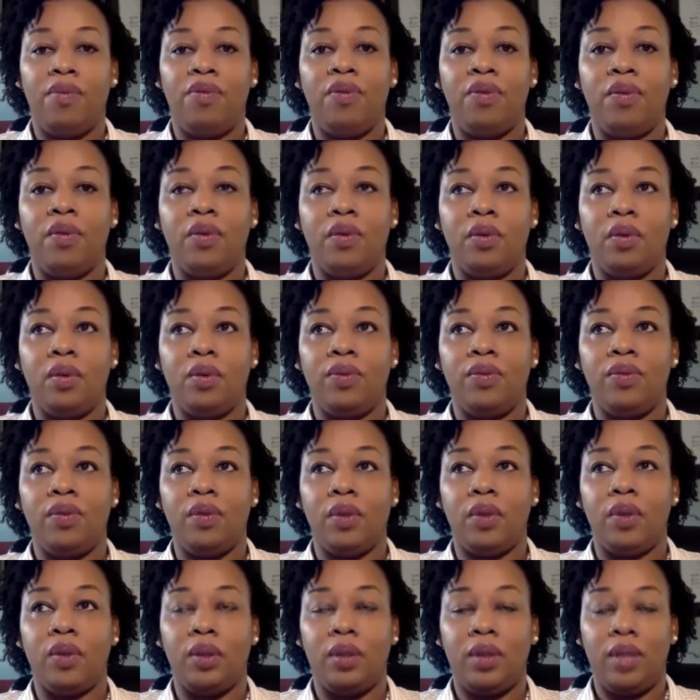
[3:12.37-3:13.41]

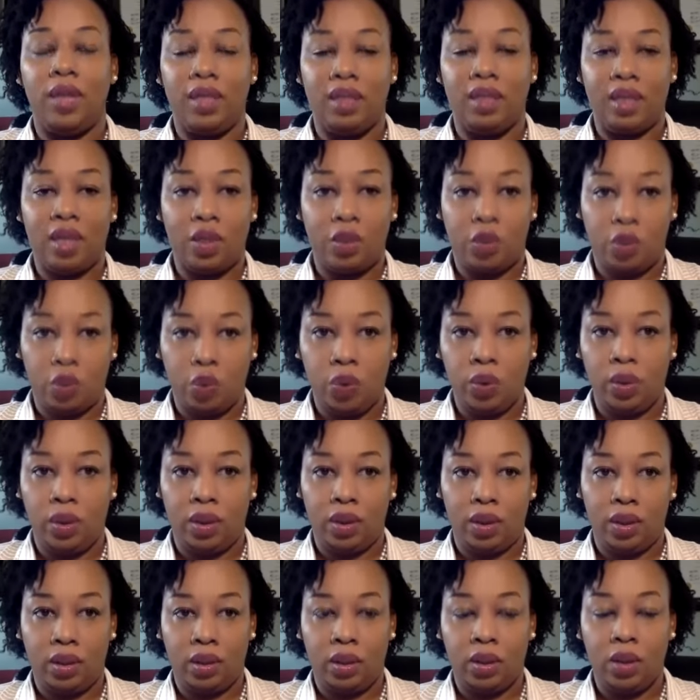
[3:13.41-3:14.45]
for less than 2
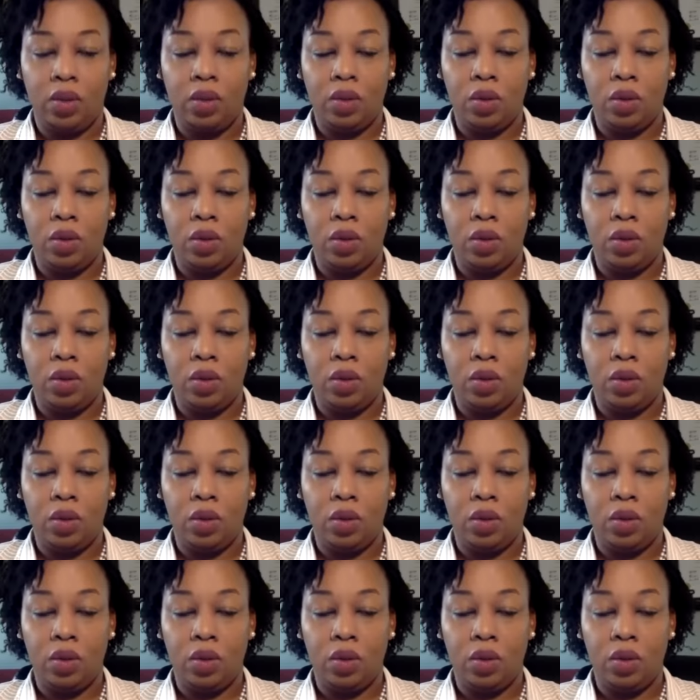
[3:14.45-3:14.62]
years.